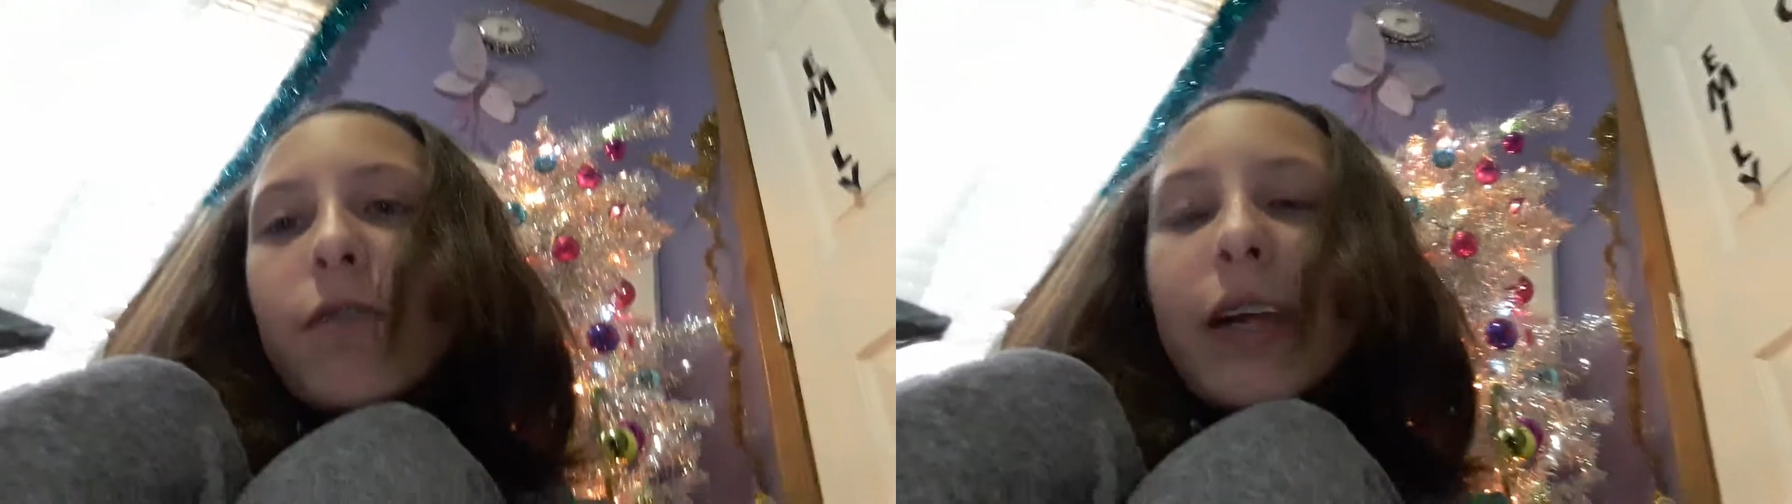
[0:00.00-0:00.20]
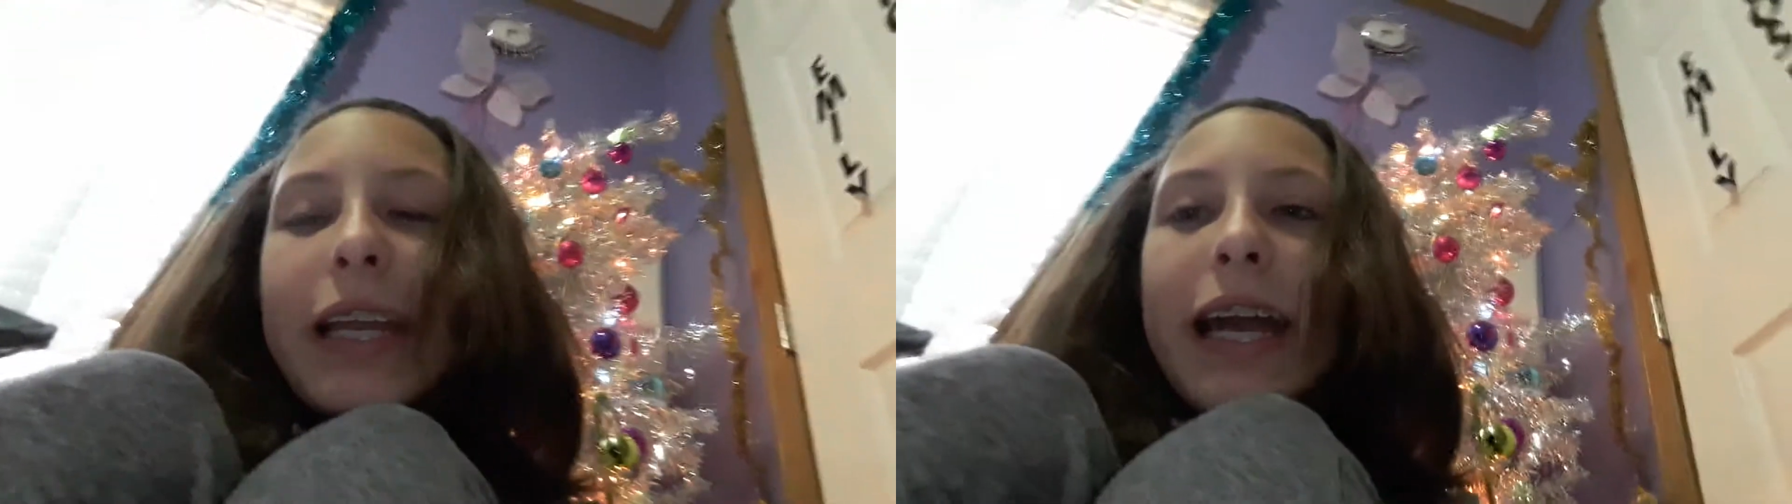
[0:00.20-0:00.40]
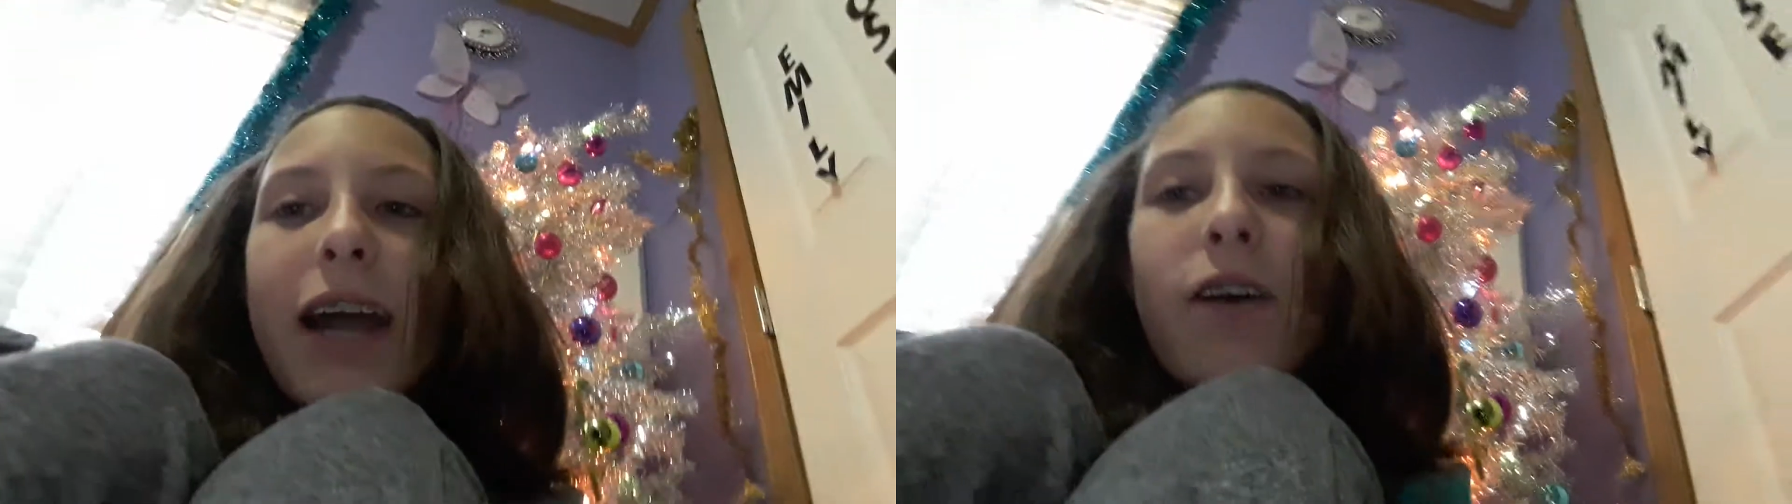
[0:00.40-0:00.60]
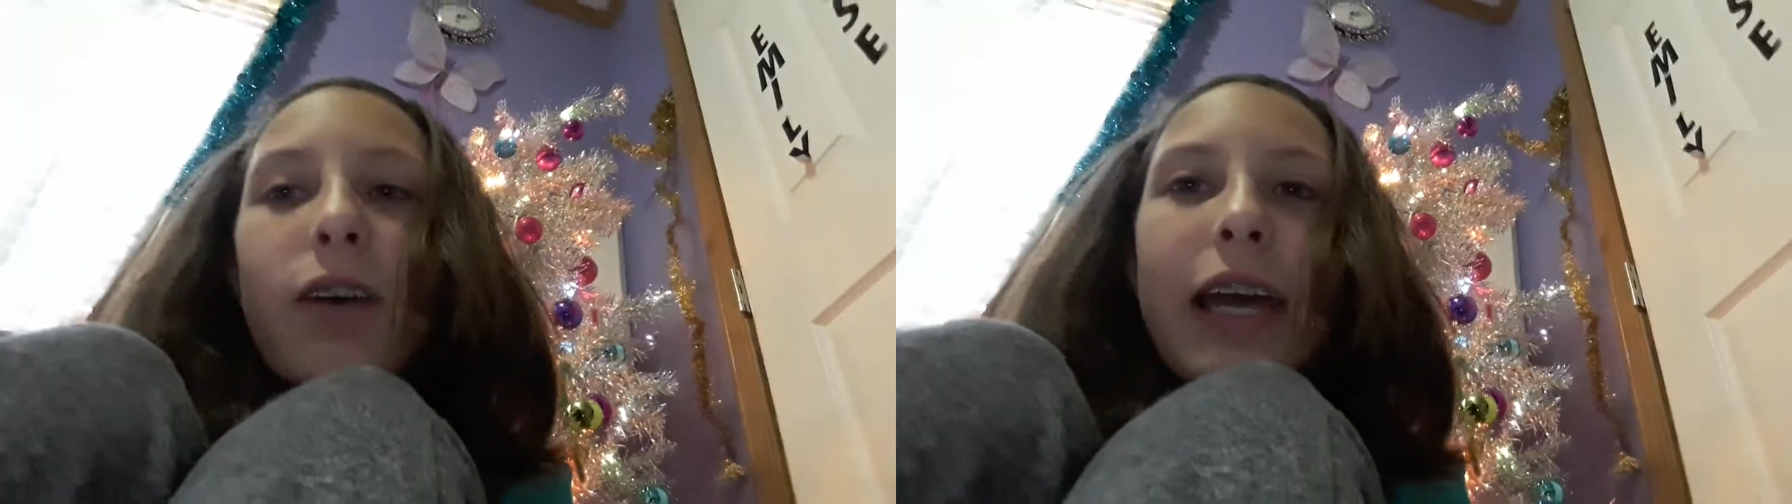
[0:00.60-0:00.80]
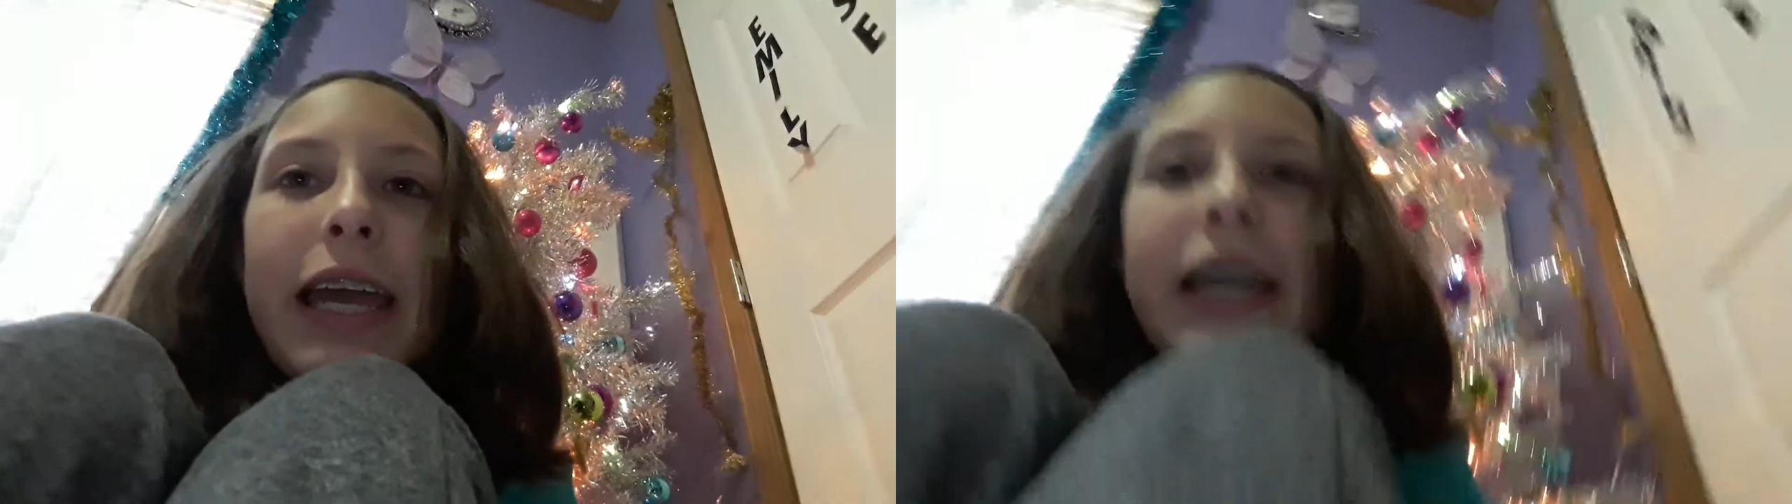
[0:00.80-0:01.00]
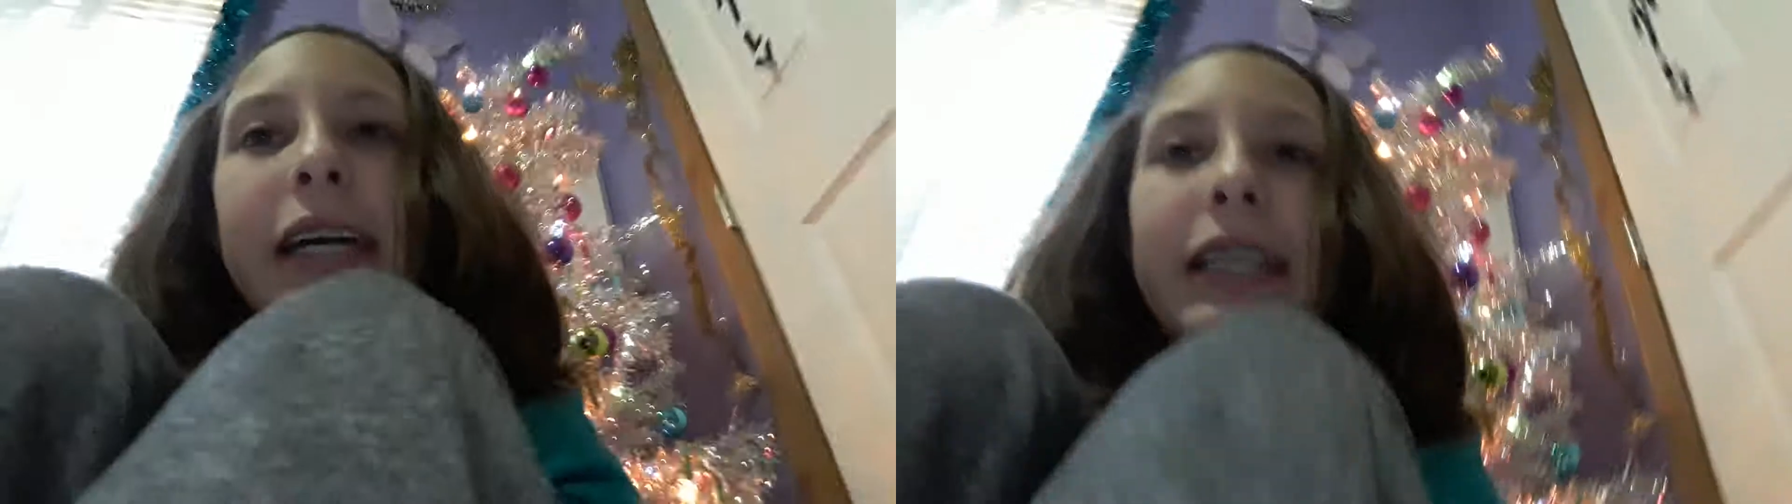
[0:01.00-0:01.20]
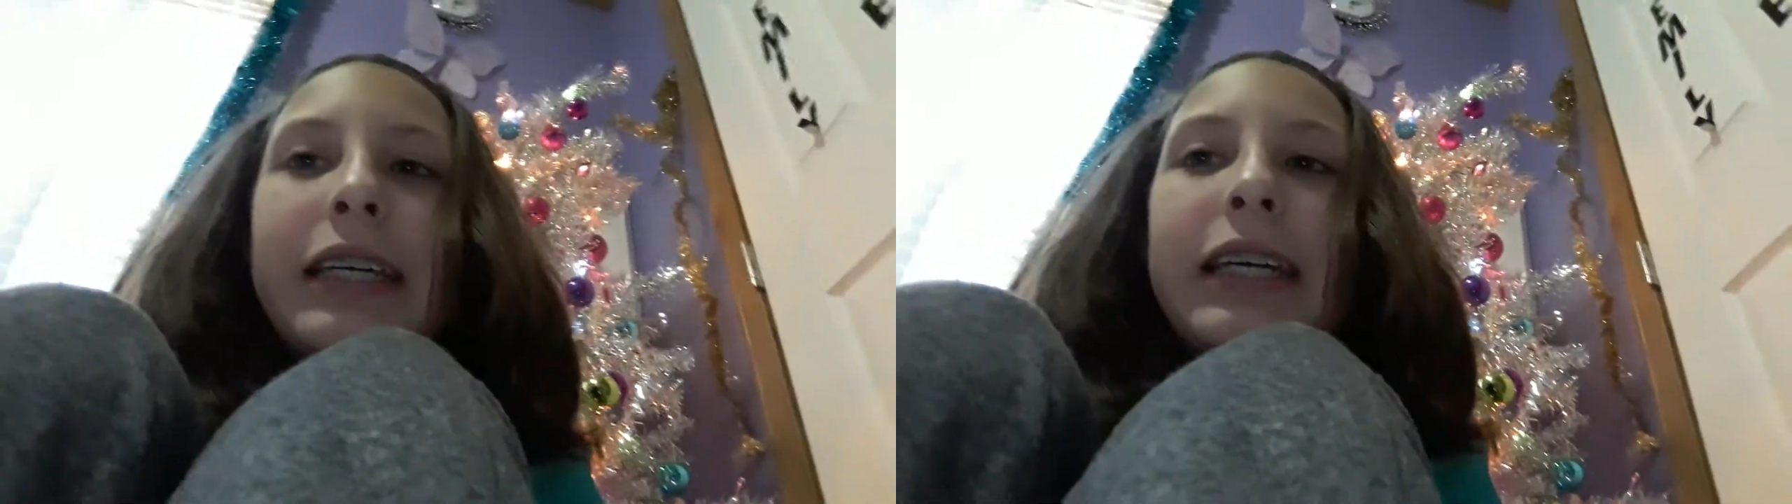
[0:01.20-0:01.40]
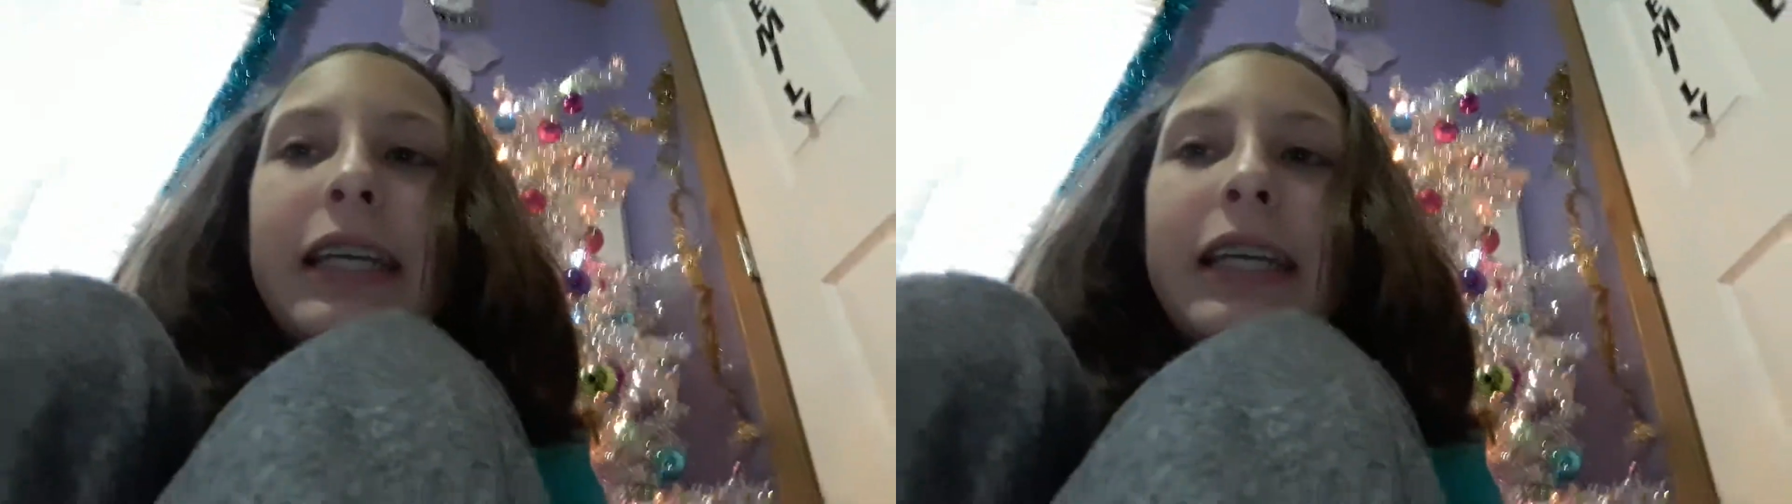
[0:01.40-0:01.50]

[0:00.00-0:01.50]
right now, and